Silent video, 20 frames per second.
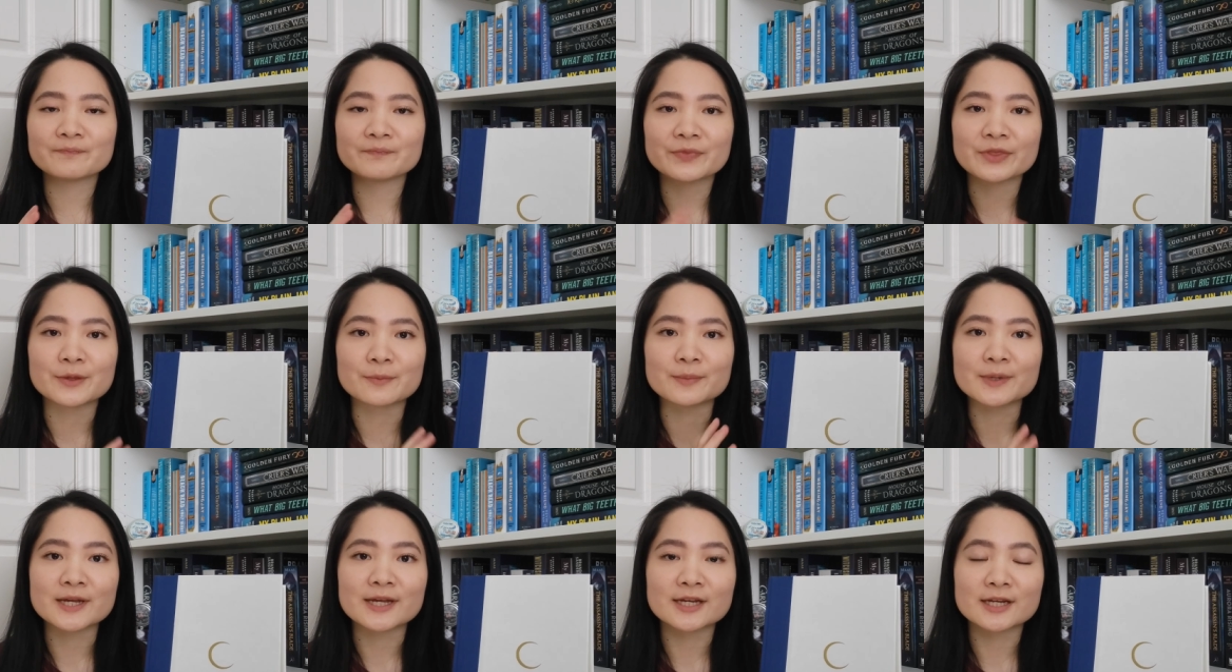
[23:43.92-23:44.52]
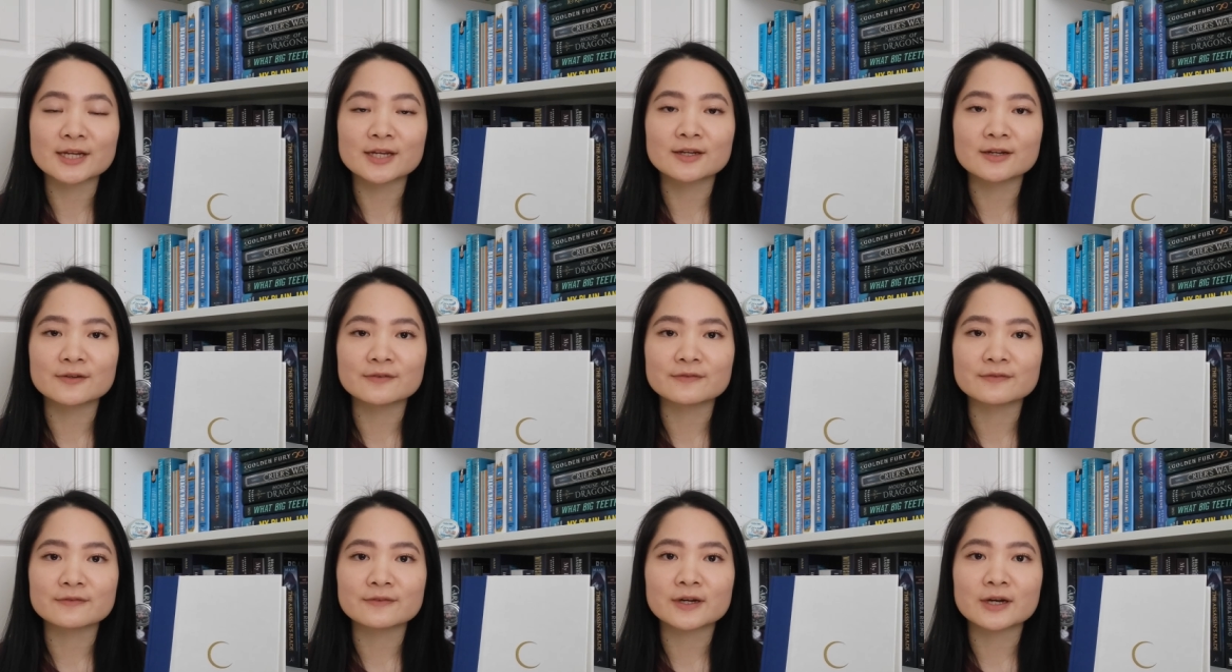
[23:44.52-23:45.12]
the beginning
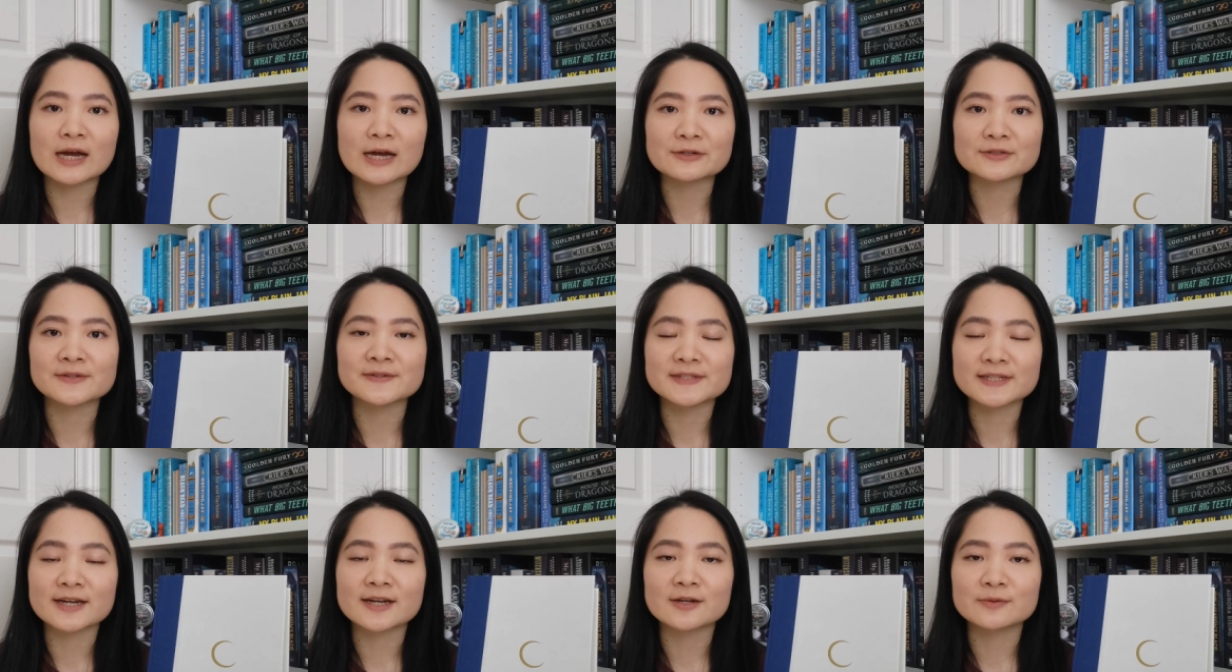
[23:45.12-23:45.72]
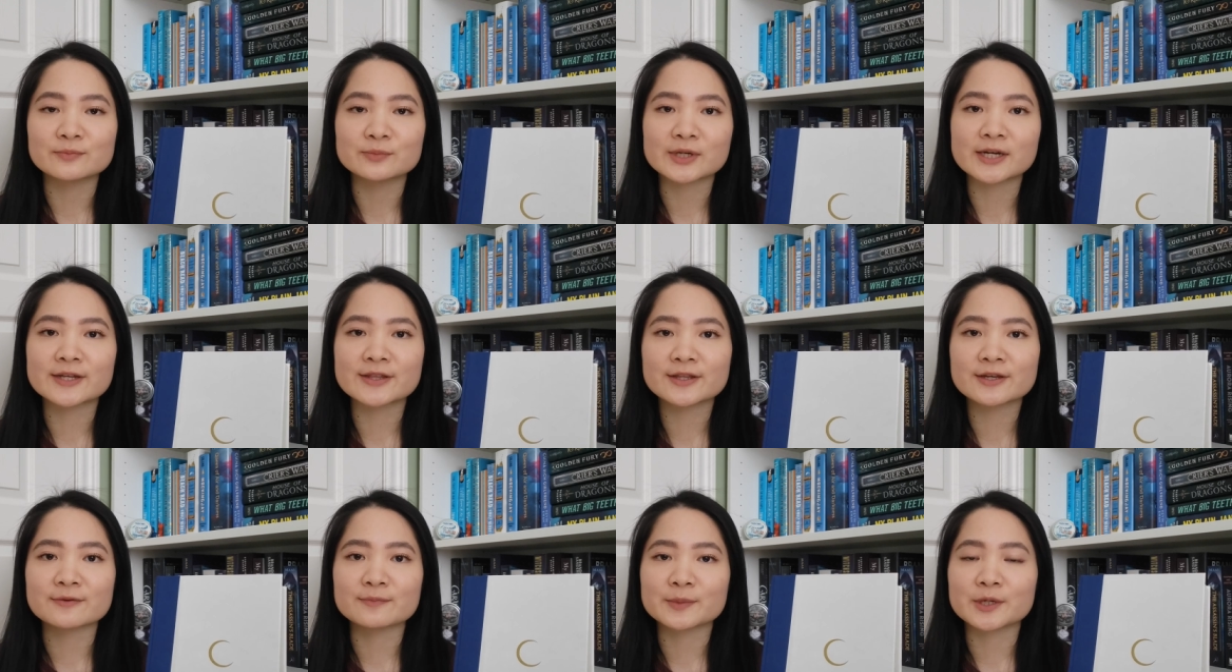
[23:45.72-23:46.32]
of House and Sky and
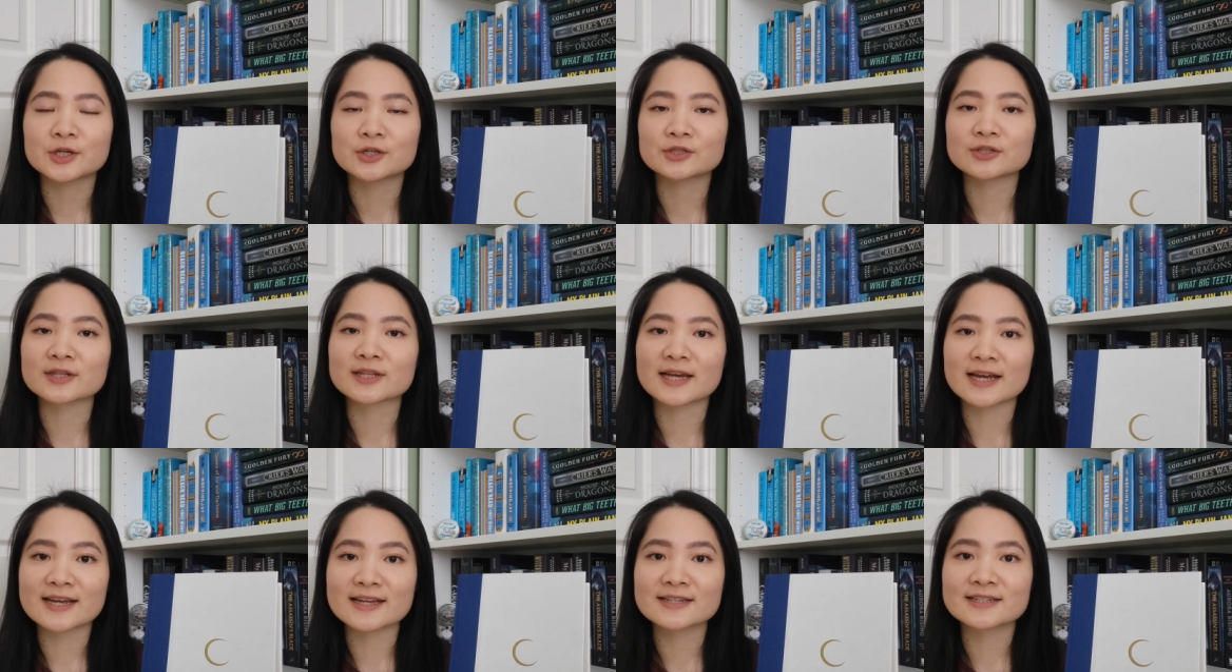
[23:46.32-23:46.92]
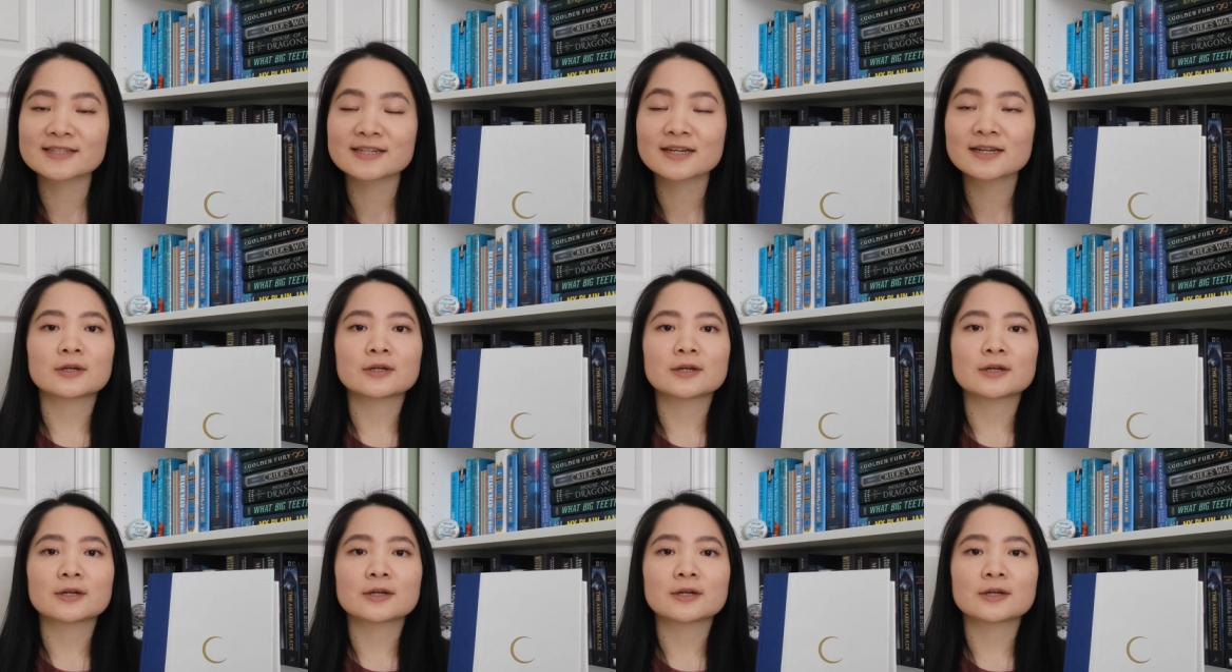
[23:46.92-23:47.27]
Breath compared to the end.